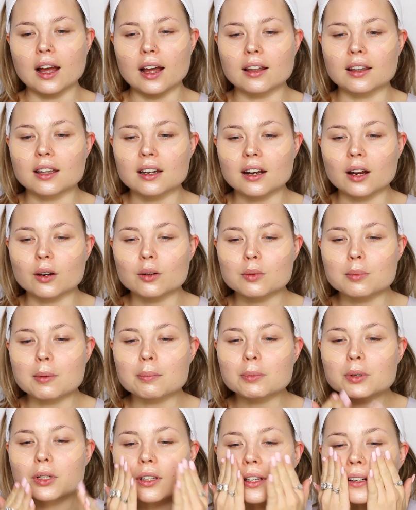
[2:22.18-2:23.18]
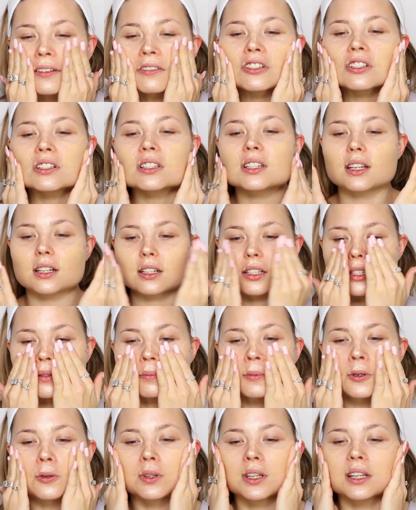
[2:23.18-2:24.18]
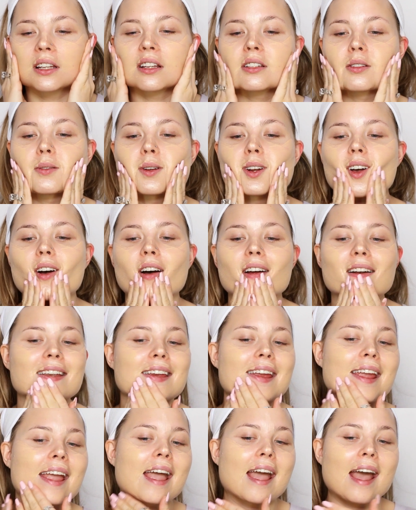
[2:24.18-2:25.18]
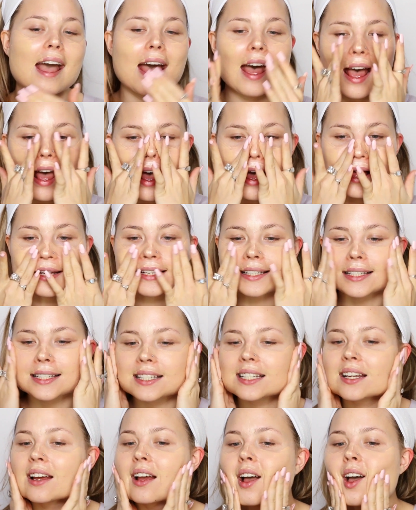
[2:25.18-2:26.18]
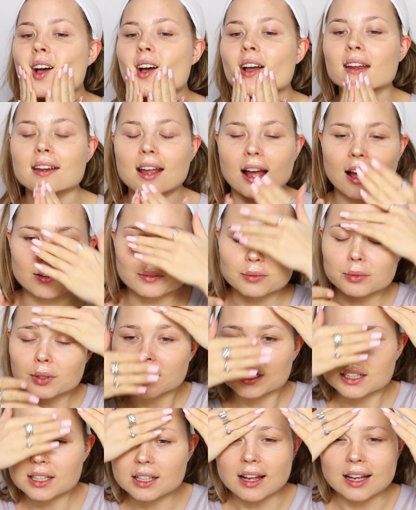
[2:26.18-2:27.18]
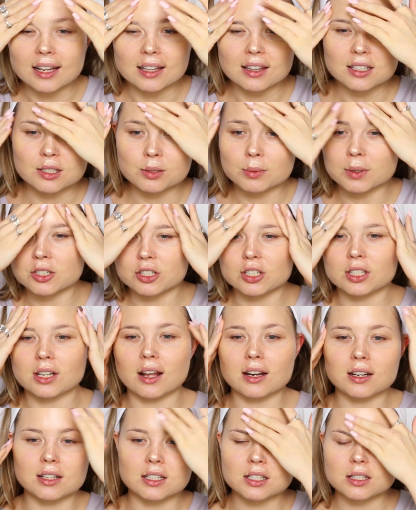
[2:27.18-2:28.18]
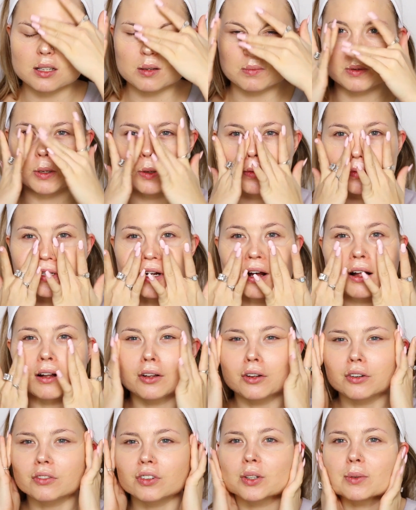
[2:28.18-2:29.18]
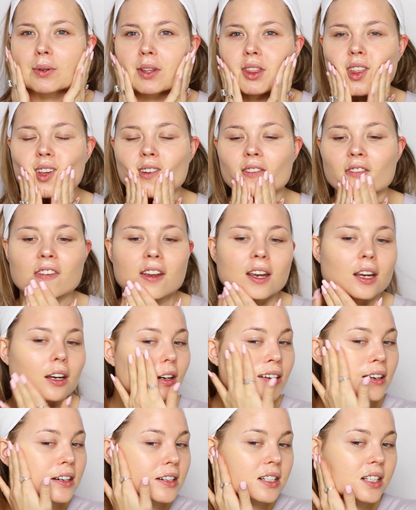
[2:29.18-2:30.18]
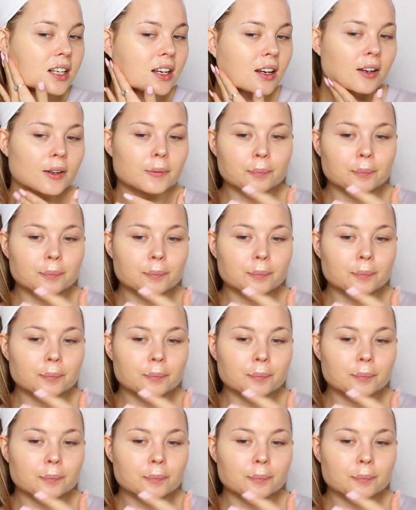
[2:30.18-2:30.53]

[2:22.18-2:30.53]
And then I remember like just like smoothing this one on. Yes. Yeah, I really like this one, just kind of smoothed all over with the fingers.